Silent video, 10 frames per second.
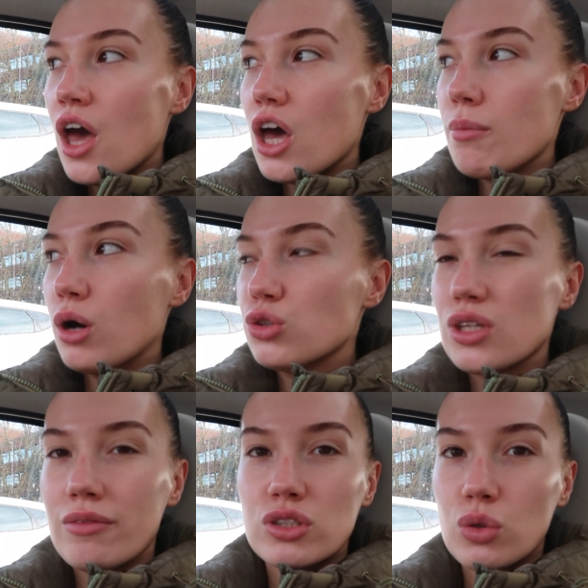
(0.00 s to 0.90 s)
I'll
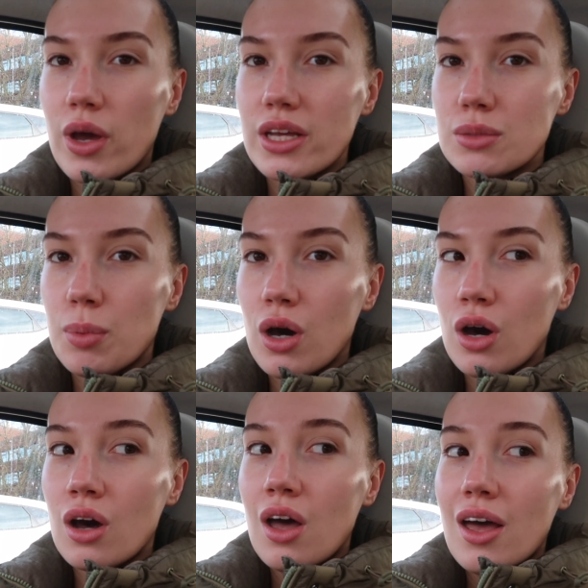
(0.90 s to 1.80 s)
just have a squares
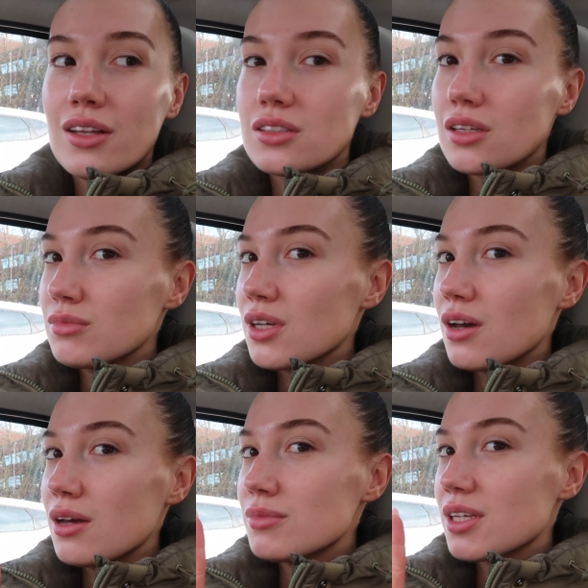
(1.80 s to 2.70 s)
bar and
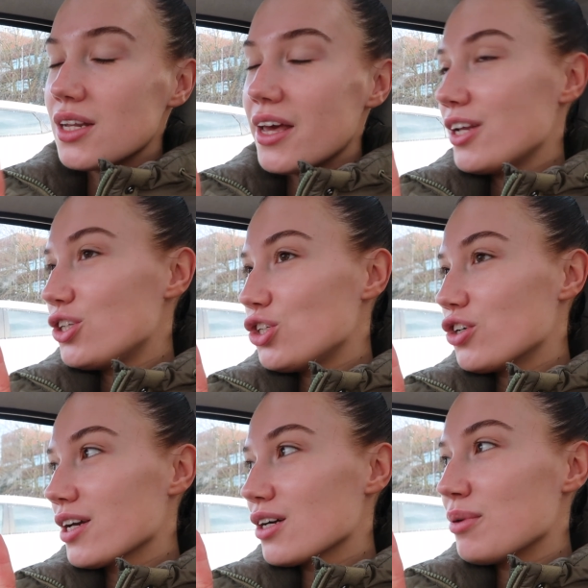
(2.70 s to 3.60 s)
sometimes an energy
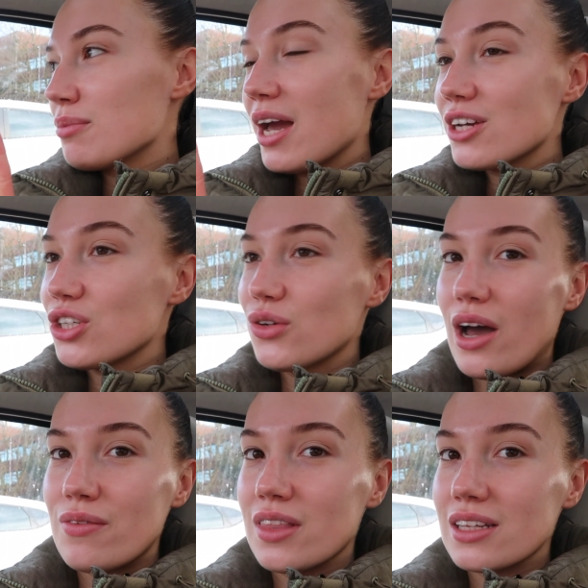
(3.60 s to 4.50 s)
drink, but I'm actually
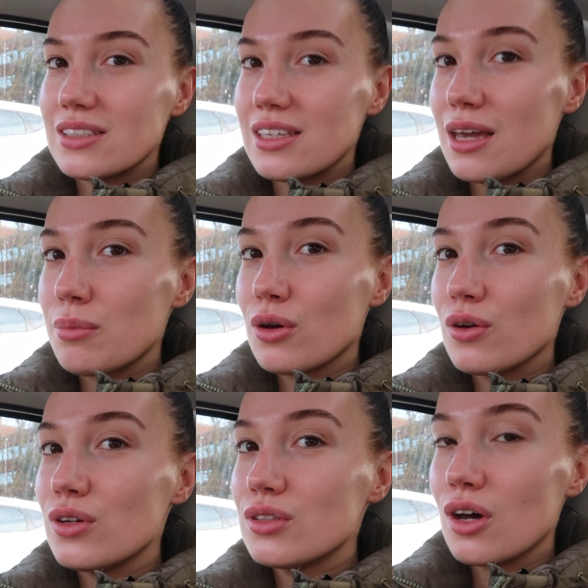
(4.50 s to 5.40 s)
not having that today
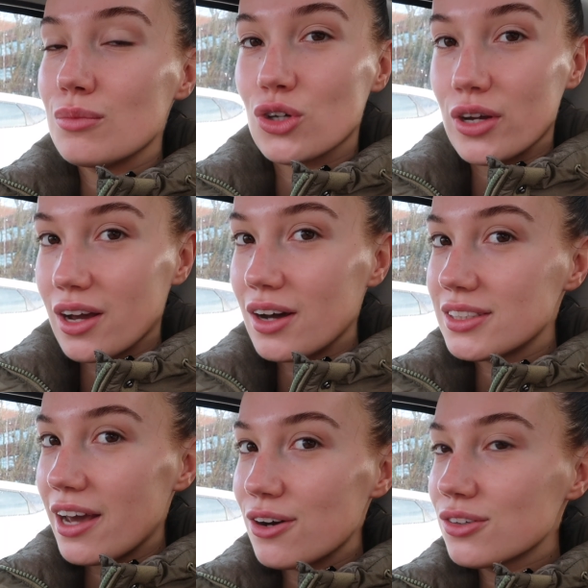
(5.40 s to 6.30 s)
because I'm trying to
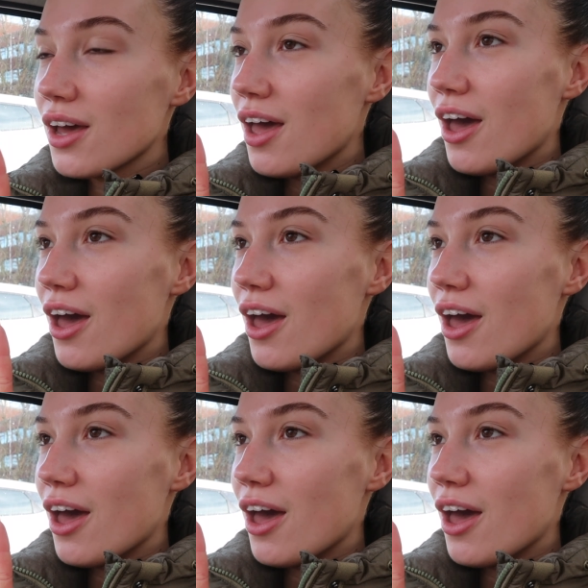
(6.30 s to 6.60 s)
cut down.